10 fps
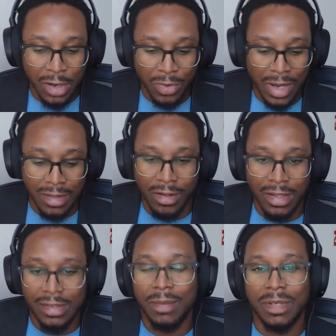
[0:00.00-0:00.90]
creates all
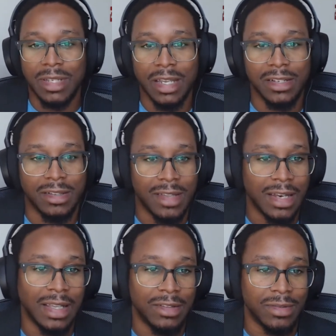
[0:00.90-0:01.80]
these limitations
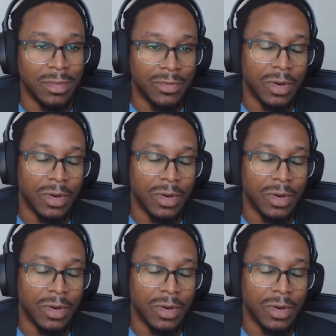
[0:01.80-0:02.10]
that allows them to